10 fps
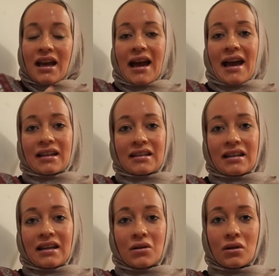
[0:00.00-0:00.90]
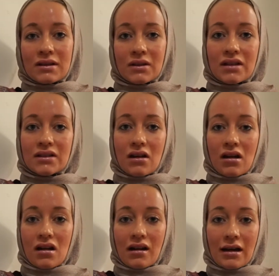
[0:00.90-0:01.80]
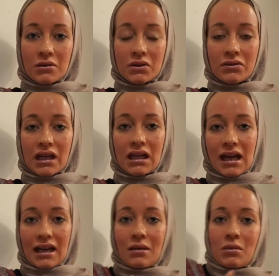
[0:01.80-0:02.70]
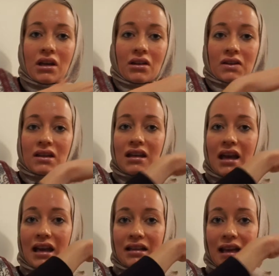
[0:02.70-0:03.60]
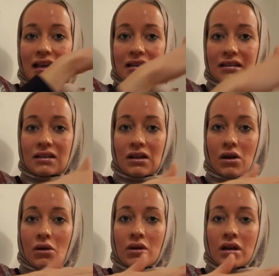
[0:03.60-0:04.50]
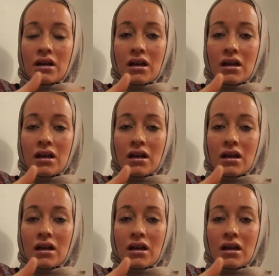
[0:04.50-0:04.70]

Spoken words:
And also his car, I was very lucky because he had like this low